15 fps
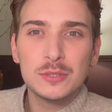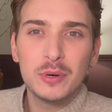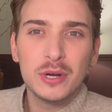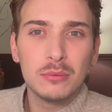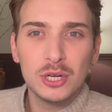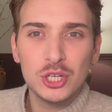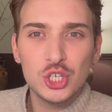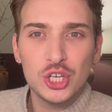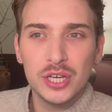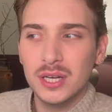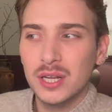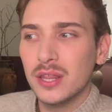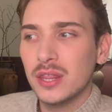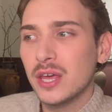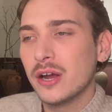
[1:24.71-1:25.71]
pretty much it.
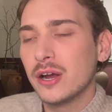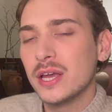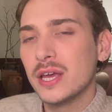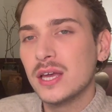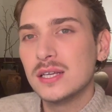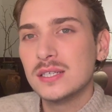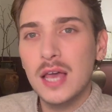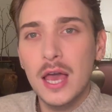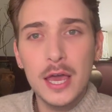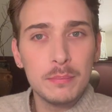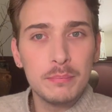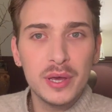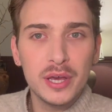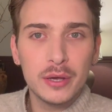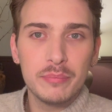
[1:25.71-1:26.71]
There is a
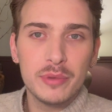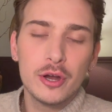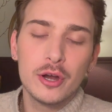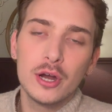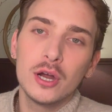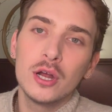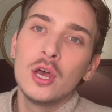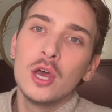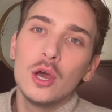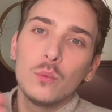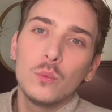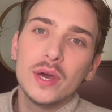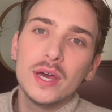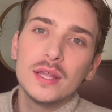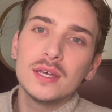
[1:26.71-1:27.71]
big mirror
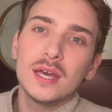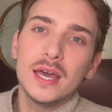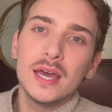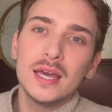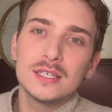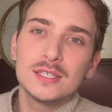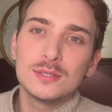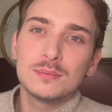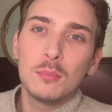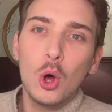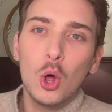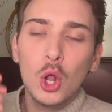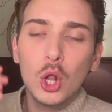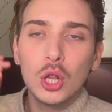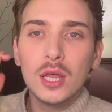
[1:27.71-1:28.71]
with a
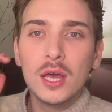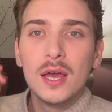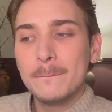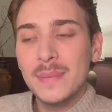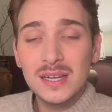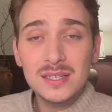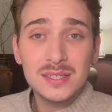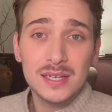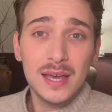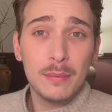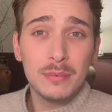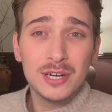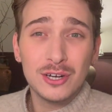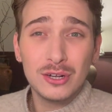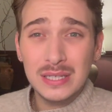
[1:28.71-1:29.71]
small medicine
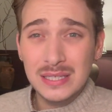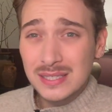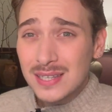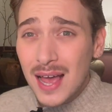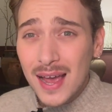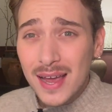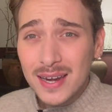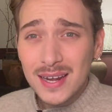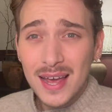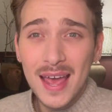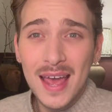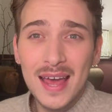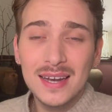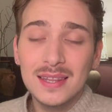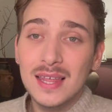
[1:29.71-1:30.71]
cabinet on the side,
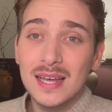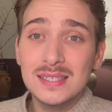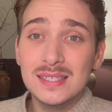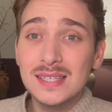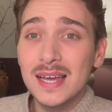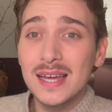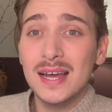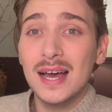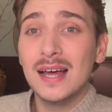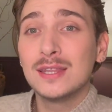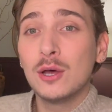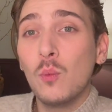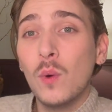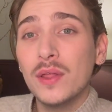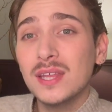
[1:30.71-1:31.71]
and that's it.
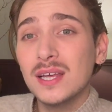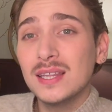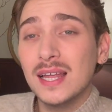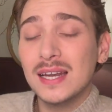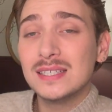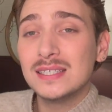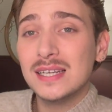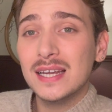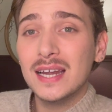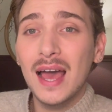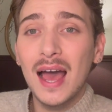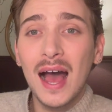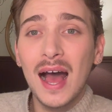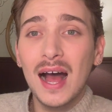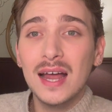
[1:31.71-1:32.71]
The one thing that I did
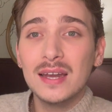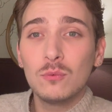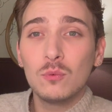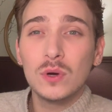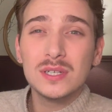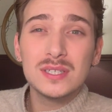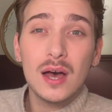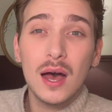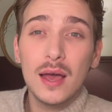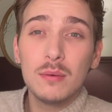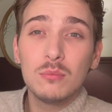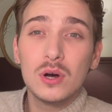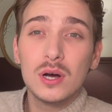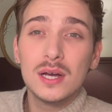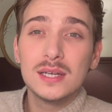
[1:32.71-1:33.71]
add one time
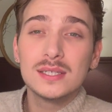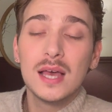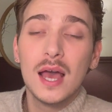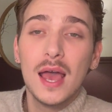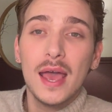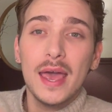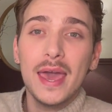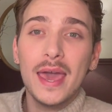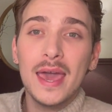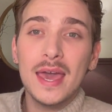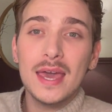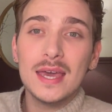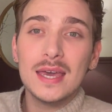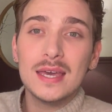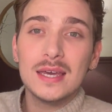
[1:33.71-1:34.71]
was
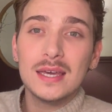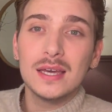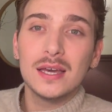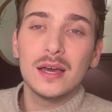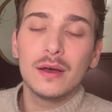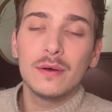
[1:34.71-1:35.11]
a